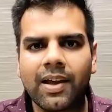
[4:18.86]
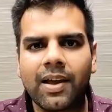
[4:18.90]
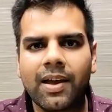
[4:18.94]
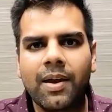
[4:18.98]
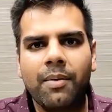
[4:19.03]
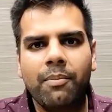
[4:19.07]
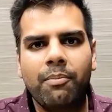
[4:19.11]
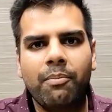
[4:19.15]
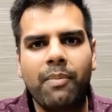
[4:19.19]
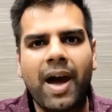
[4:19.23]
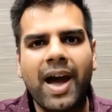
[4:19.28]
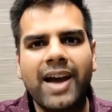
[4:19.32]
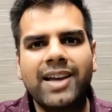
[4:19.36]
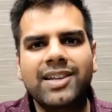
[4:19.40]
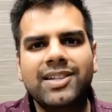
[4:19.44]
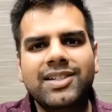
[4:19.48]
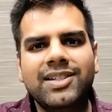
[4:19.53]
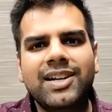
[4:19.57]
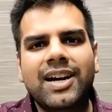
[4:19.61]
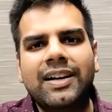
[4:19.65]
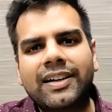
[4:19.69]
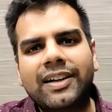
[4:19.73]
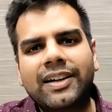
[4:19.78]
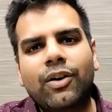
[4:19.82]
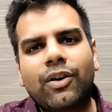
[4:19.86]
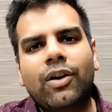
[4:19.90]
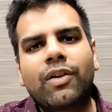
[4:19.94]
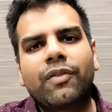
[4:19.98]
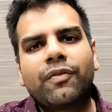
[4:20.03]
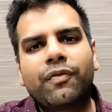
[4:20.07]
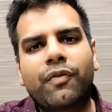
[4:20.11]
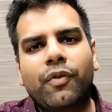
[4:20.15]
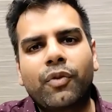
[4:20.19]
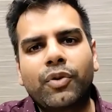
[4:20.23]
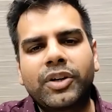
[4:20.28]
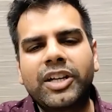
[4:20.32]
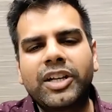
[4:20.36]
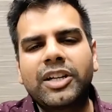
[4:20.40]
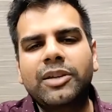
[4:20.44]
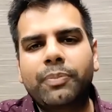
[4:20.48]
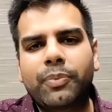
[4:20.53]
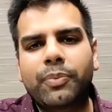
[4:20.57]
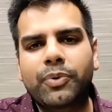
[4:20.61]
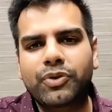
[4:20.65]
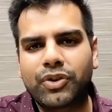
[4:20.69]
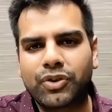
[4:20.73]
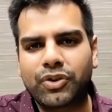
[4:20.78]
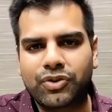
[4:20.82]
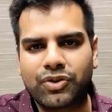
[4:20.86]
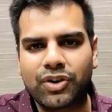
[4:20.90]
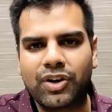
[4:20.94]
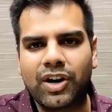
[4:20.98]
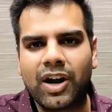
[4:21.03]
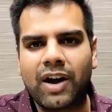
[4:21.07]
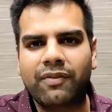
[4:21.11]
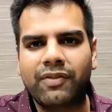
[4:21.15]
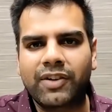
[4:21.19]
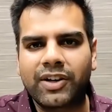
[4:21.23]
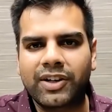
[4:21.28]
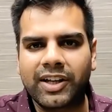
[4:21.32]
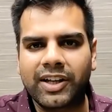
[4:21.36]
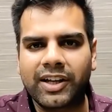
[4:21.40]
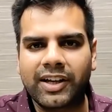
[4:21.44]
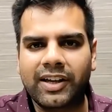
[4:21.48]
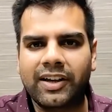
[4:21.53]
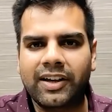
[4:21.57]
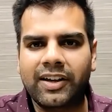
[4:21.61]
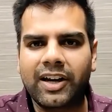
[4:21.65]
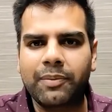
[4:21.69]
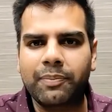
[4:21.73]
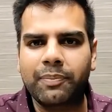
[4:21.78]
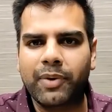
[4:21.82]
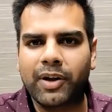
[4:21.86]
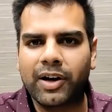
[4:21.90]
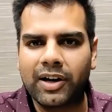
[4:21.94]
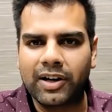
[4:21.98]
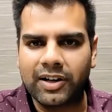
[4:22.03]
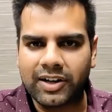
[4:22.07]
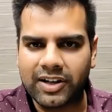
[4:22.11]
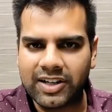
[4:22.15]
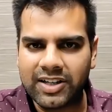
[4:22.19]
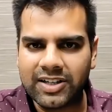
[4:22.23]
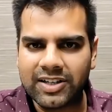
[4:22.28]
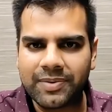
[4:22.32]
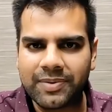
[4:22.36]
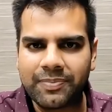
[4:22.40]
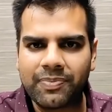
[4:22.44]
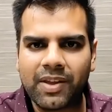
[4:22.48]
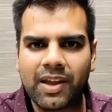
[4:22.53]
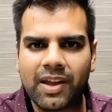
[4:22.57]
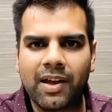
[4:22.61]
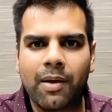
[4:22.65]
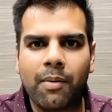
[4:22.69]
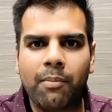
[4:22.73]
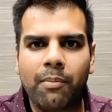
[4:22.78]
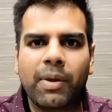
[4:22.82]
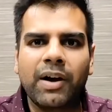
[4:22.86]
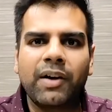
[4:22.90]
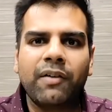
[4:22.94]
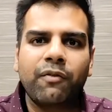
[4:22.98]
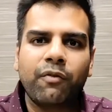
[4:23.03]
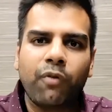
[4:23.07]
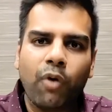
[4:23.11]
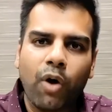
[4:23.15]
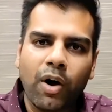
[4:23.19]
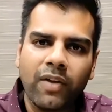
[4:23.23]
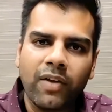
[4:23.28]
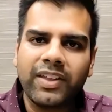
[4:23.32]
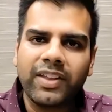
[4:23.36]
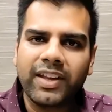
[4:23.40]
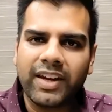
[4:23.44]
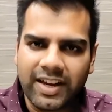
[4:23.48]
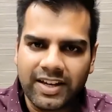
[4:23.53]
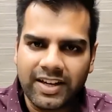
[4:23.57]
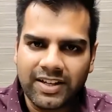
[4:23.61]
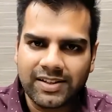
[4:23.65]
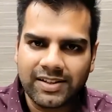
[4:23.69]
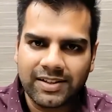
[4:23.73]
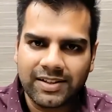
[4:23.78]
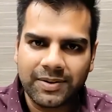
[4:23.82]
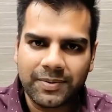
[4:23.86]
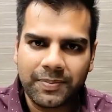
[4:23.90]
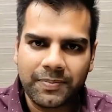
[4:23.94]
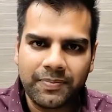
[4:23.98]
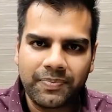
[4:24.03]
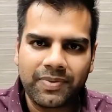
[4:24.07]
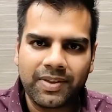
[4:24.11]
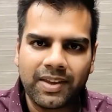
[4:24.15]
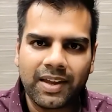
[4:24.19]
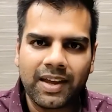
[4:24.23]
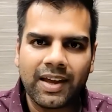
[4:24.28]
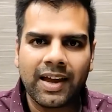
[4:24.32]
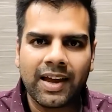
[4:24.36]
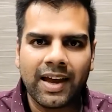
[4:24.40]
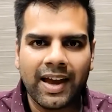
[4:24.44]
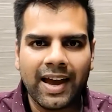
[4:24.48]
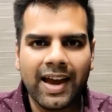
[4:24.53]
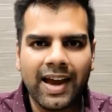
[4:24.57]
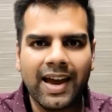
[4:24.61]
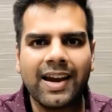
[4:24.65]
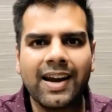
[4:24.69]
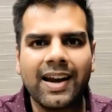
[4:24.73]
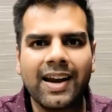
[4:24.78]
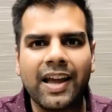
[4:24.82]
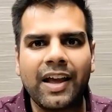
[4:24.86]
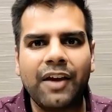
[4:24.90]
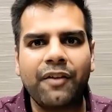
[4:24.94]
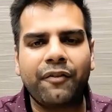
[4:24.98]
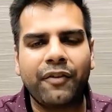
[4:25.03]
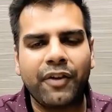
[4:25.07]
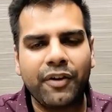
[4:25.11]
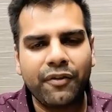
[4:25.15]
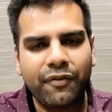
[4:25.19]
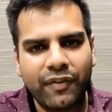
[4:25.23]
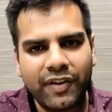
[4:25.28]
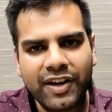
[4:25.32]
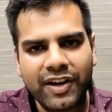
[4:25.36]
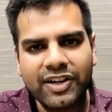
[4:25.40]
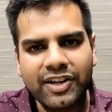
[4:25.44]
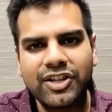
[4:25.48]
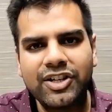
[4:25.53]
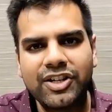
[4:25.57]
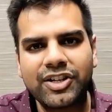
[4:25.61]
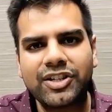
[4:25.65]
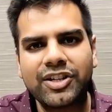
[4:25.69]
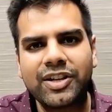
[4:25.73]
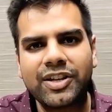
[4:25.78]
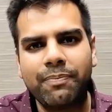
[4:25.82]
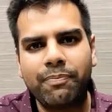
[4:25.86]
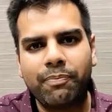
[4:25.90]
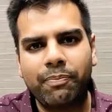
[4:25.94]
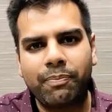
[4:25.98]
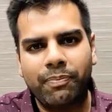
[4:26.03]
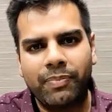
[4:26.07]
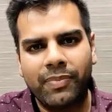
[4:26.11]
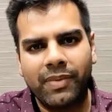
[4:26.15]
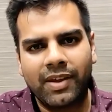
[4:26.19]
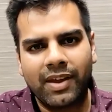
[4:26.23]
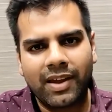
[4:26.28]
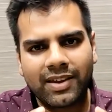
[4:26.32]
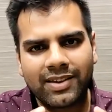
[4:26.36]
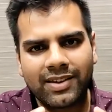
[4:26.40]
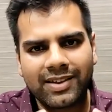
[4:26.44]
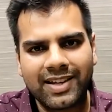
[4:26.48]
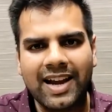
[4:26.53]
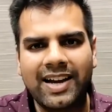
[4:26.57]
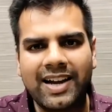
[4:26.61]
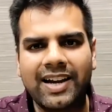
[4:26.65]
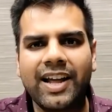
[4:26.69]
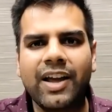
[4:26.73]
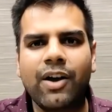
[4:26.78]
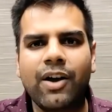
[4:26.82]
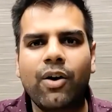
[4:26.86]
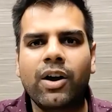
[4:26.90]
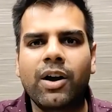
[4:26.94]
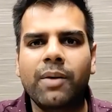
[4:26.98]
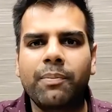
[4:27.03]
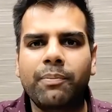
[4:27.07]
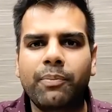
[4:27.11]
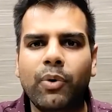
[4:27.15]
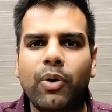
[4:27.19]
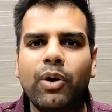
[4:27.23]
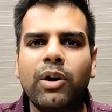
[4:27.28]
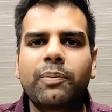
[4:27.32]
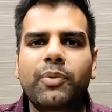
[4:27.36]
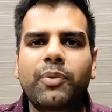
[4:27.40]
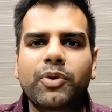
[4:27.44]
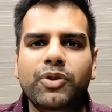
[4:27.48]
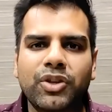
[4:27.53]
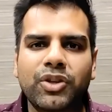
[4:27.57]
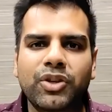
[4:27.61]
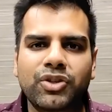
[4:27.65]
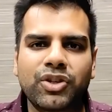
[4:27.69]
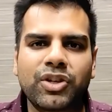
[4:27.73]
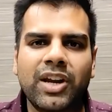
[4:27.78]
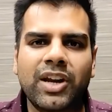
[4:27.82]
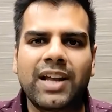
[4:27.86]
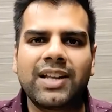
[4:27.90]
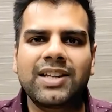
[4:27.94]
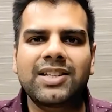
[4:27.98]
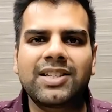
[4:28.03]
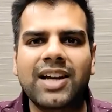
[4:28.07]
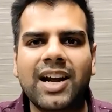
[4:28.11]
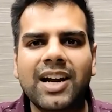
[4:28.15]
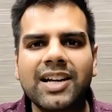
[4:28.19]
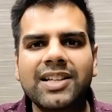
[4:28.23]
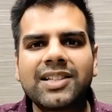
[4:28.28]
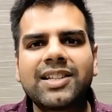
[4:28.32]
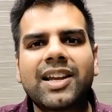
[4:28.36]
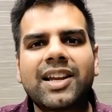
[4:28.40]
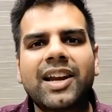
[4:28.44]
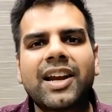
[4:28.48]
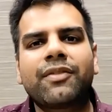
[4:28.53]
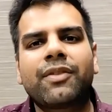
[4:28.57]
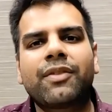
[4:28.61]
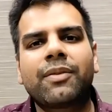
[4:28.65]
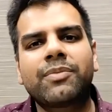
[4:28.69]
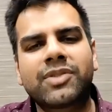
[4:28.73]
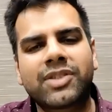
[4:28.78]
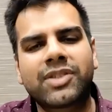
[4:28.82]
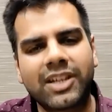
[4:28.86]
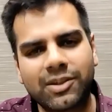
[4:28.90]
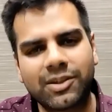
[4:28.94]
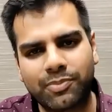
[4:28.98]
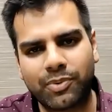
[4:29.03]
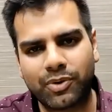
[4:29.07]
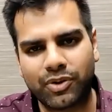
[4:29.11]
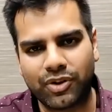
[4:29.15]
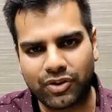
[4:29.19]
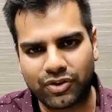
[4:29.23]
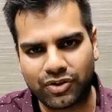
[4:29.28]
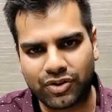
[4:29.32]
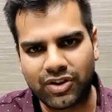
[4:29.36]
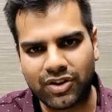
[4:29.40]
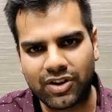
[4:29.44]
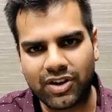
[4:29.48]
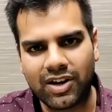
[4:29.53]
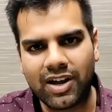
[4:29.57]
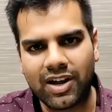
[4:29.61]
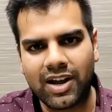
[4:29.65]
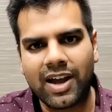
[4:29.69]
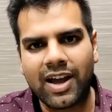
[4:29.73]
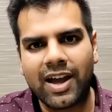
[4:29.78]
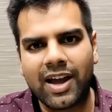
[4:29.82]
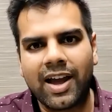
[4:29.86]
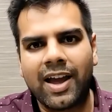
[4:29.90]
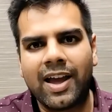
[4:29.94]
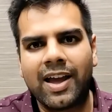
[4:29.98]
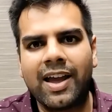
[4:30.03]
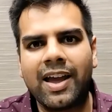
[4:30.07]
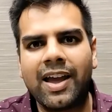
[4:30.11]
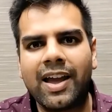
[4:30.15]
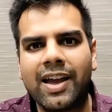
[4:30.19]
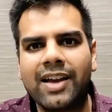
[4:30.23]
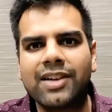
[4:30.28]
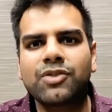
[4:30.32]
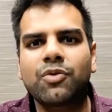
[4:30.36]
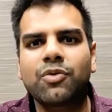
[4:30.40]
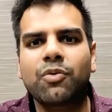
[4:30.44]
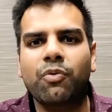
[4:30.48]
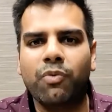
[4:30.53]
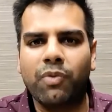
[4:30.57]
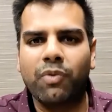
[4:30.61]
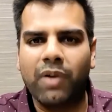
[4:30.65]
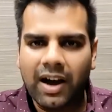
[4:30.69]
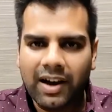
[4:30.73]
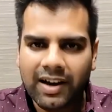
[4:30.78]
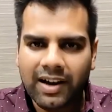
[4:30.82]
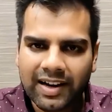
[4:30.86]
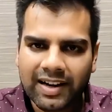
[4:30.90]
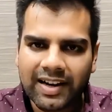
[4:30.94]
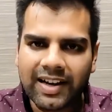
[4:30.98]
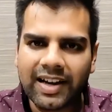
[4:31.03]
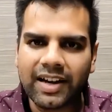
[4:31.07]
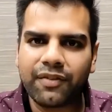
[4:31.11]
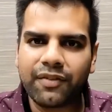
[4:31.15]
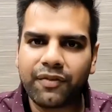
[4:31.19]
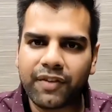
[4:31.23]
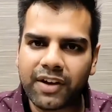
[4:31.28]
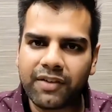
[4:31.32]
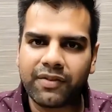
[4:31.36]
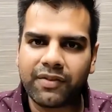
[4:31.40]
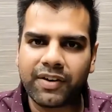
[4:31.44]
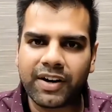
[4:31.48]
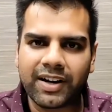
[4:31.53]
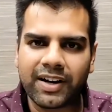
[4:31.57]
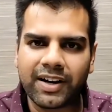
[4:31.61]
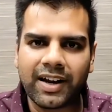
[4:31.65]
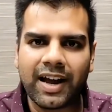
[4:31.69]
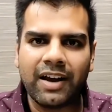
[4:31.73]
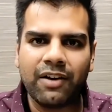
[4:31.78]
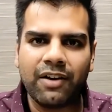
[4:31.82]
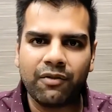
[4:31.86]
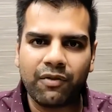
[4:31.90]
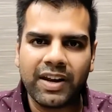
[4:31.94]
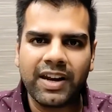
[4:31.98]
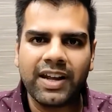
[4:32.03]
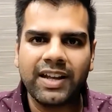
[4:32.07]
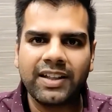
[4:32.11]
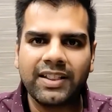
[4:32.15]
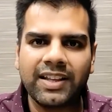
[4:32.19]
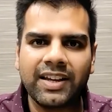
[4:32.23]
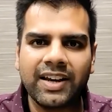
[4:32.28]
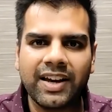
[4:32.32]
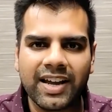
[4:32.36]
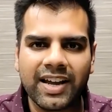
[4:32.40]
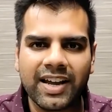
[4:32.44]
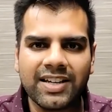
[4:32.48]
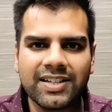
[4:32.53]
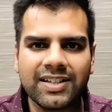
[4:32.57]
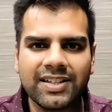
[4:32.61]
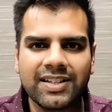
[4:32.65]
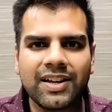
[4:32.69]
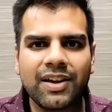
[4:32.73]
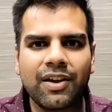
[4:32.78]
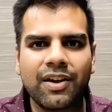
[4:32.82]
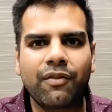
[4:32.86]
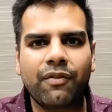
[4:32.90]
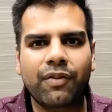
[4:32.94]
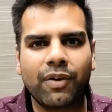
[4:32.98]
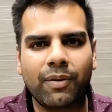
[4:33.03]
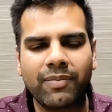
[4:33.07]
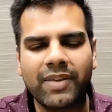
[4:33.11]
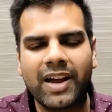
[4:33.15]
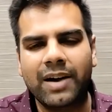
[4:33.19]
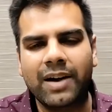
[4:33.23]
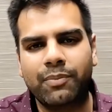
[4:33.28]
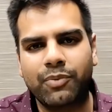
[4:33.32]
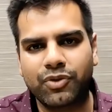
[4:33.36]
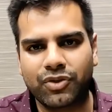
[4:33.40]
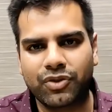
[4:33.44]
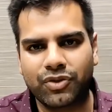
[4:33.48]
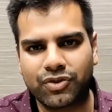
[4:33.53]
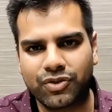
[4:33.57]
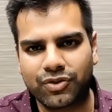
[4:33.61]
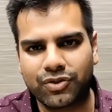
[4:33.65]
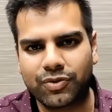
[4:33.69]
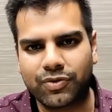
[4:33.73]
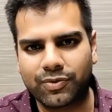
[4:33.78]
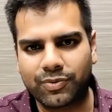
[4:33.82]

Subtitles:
Max started on 14th position after taking grid penalties, but won the race. Here, if he finishes the Saturday on a pole position and starts the race from 6th position, he is a clear favorite in winning the race from that position.